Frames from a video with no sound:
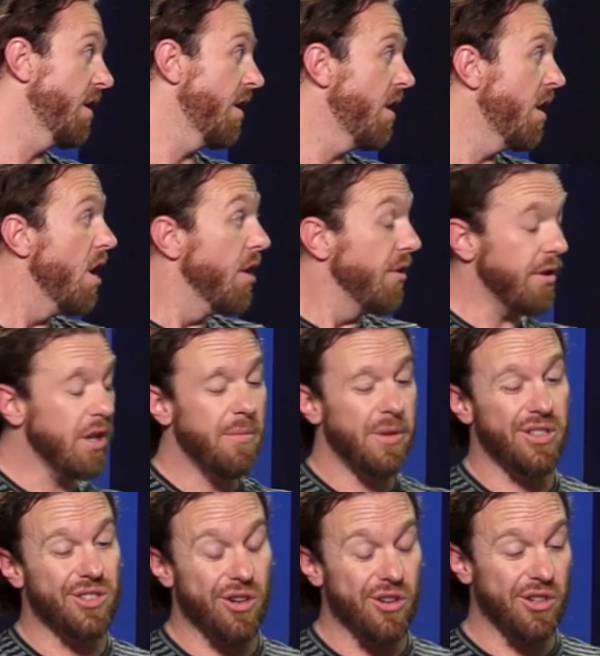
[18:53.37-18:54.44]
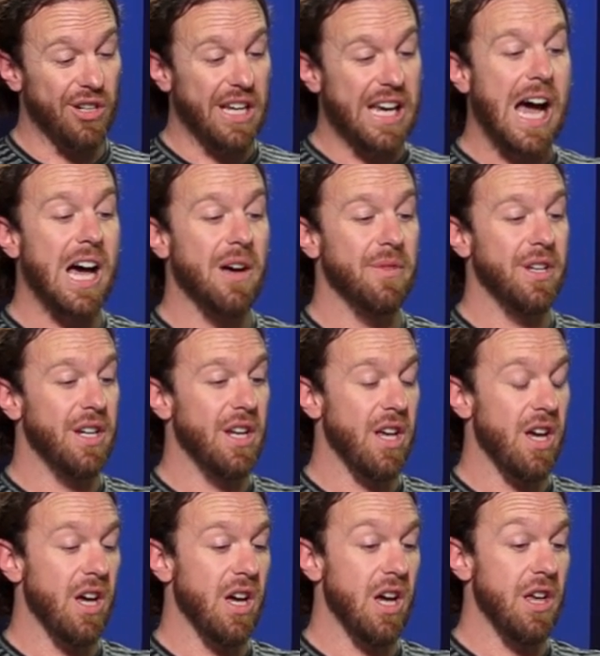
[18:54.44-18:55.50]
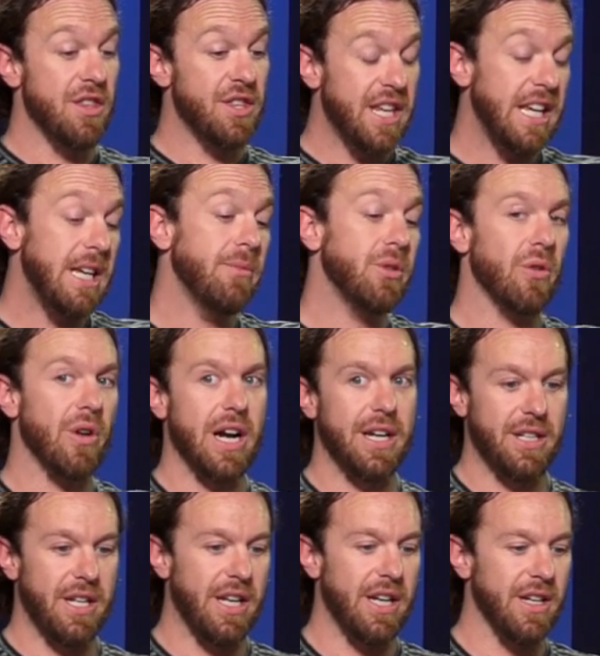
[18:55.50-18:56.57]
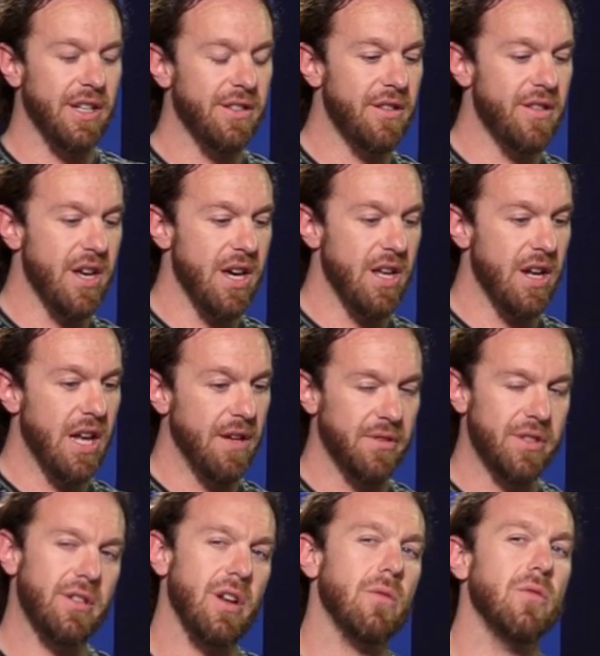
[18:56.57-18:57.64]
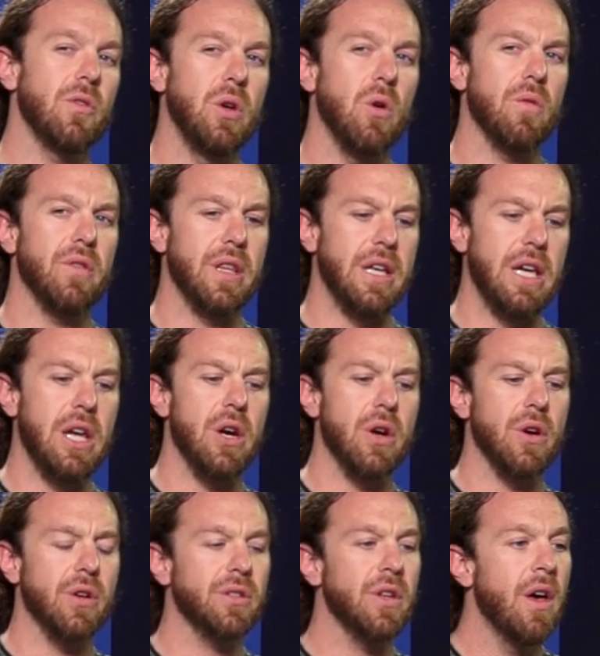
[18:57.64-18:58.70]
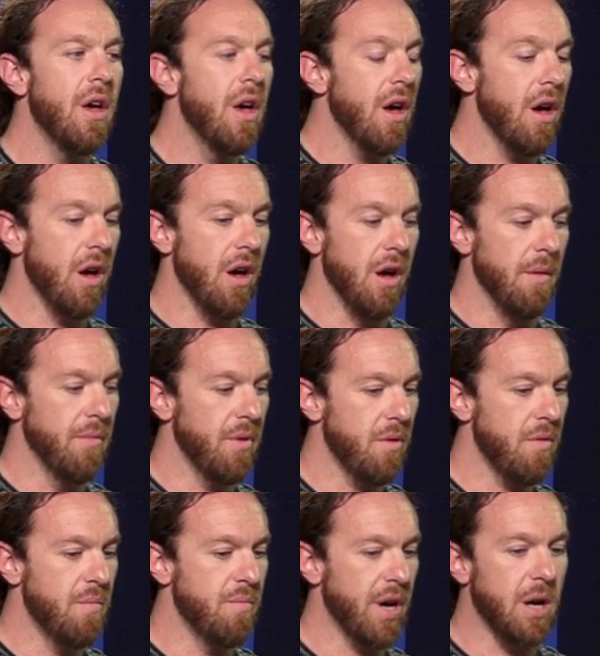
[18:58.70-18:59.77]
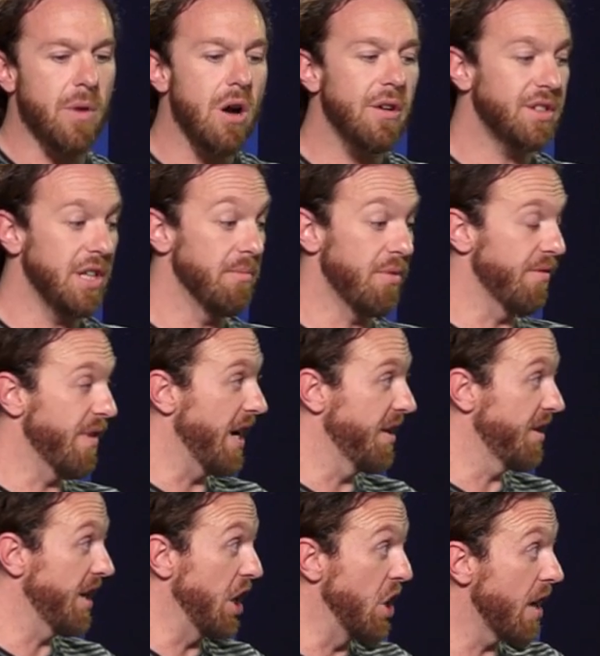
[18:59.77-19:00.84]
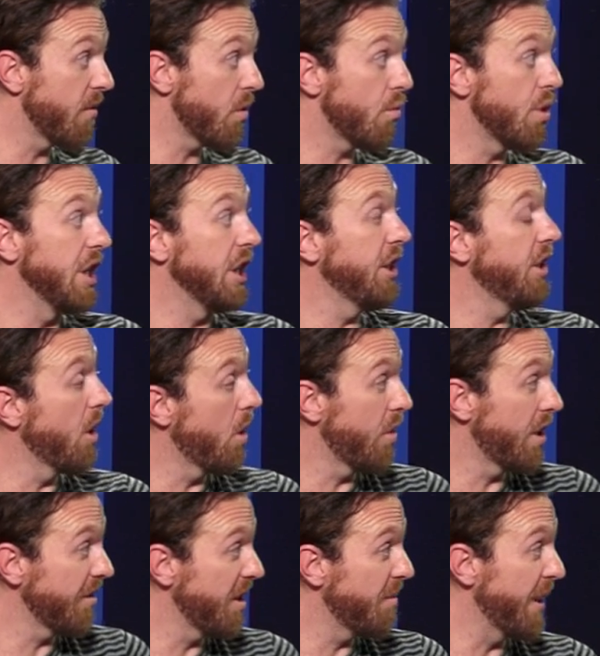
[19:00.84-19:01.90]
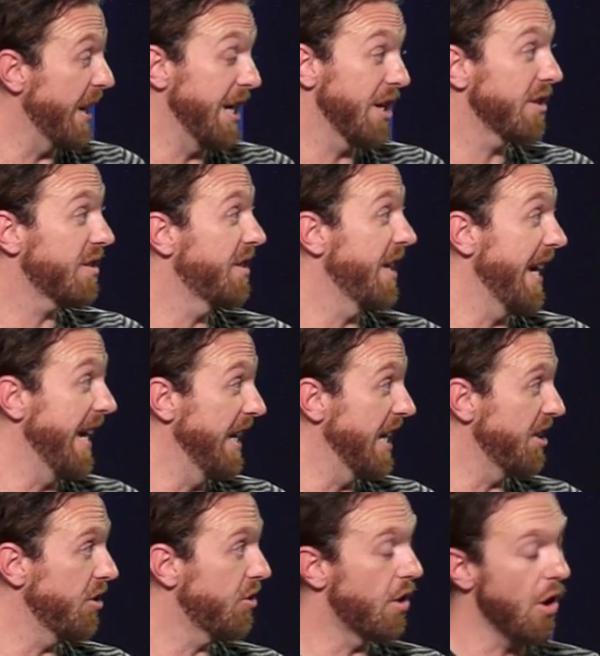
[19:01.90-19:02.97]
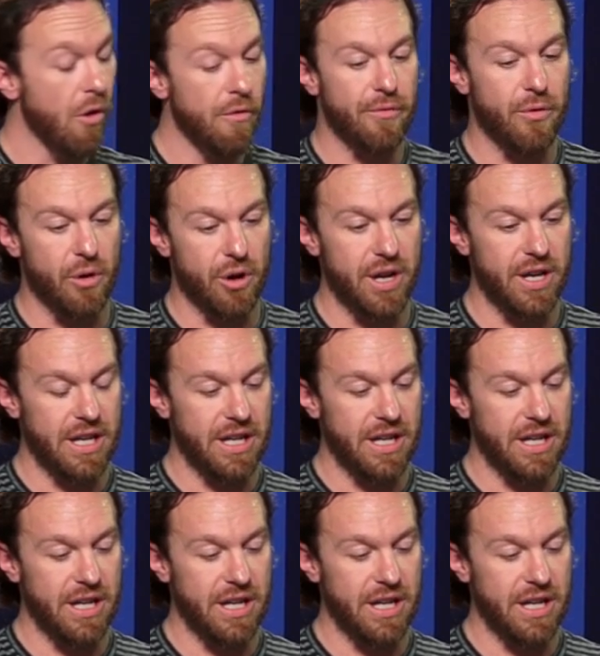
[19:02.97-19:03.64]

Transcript: Mm -hmm. There are going to be certain common uh, themes or ideas that have stuck with me over the years. Um, but I'm always improvising. I never really know what I'm going to play or say, and I just go for it.